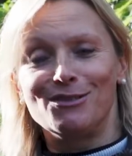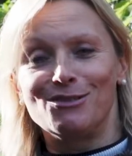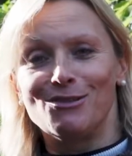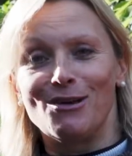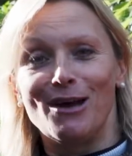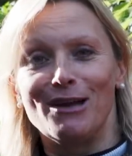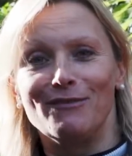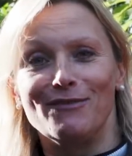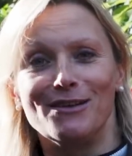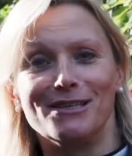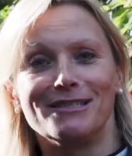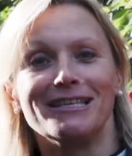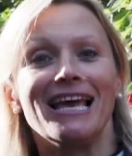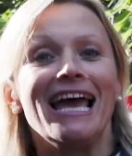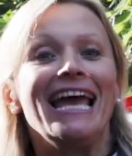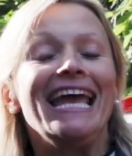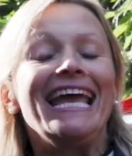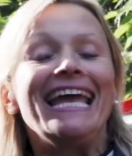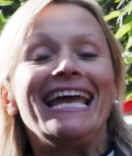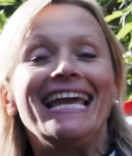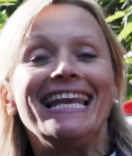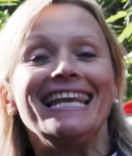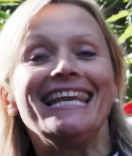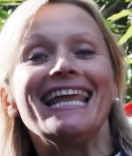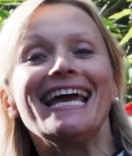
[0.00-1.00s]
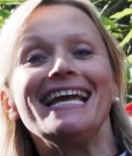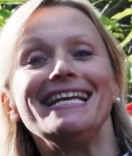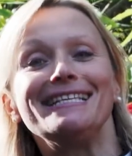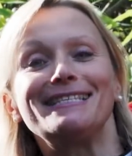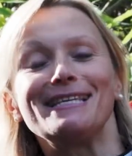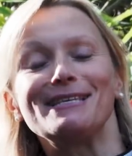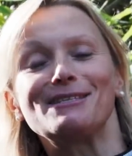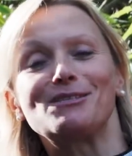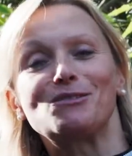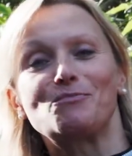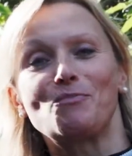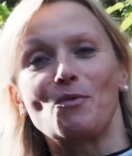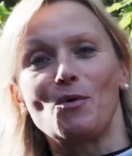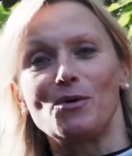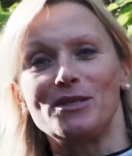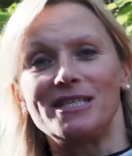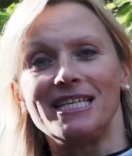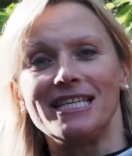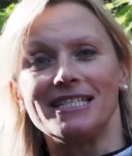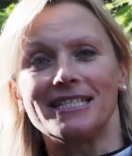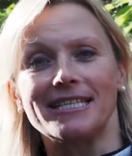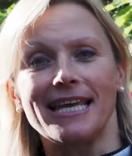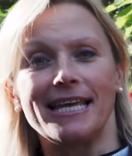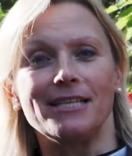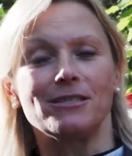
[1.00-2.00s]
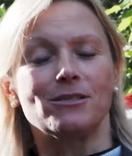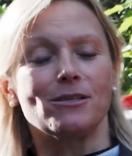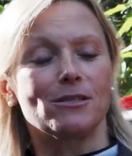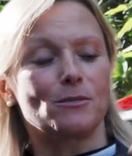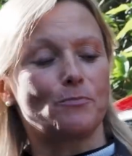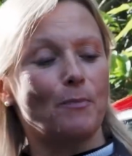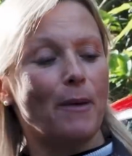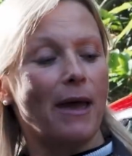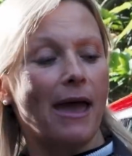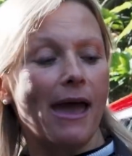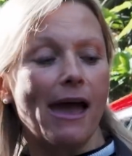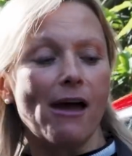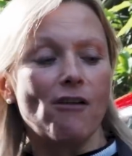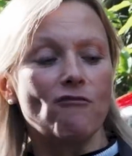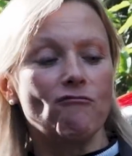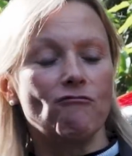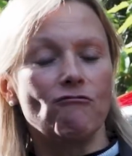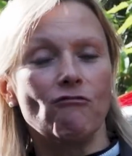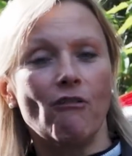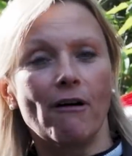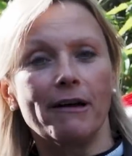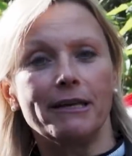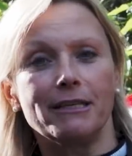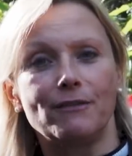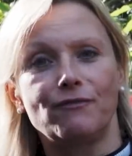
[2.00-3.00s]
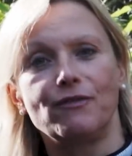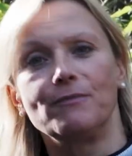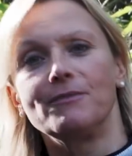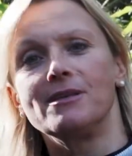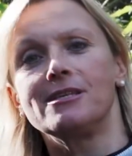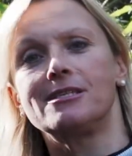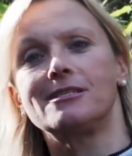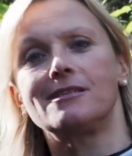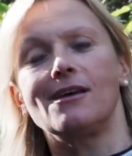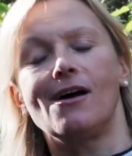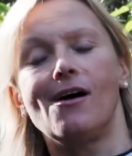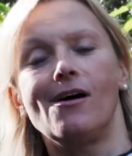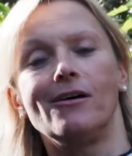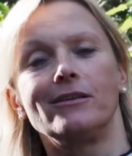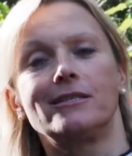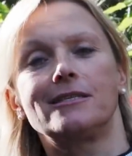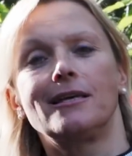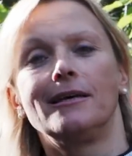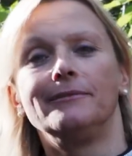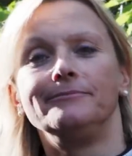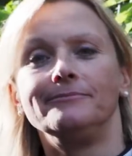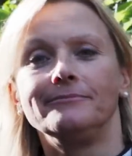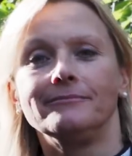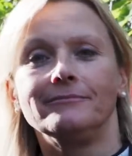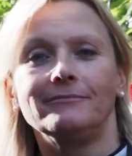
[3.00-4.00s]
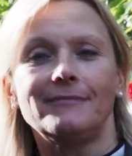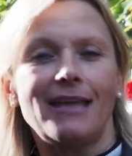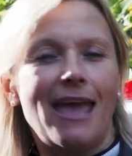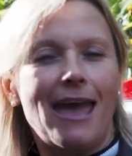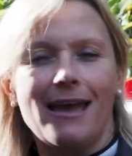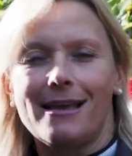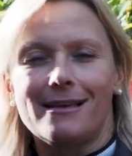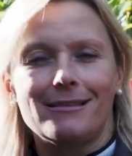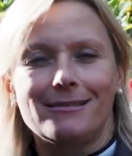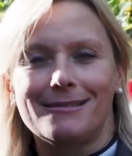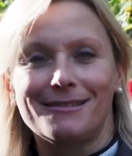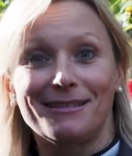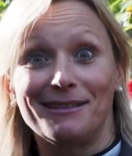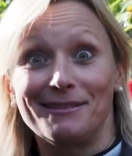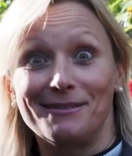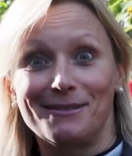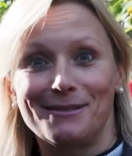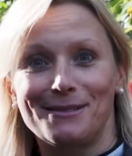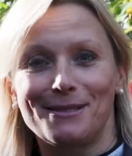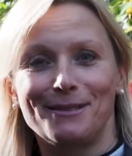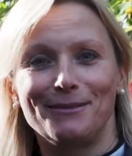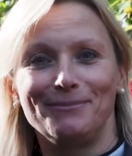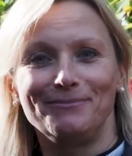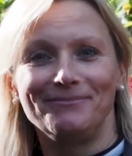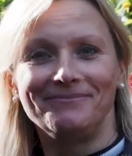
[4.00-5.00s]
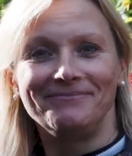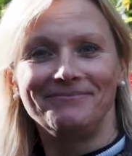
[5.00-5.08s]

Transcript: for drivers, it lays its sporty intentions bare right from the start. Excellent